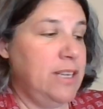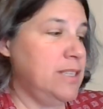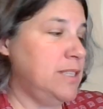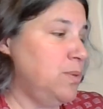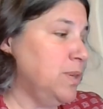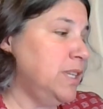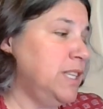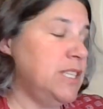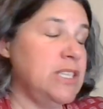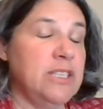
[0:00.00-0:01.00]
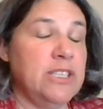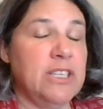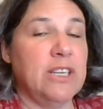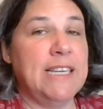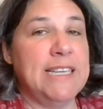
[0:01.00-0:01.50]
So, we're going to
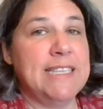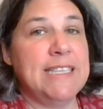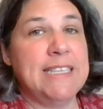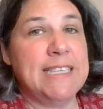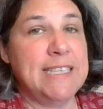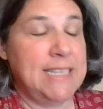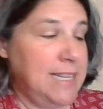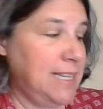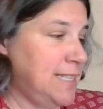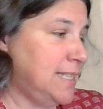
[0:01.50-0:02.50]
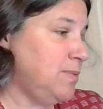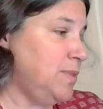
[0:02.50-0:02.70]
start lesson 6,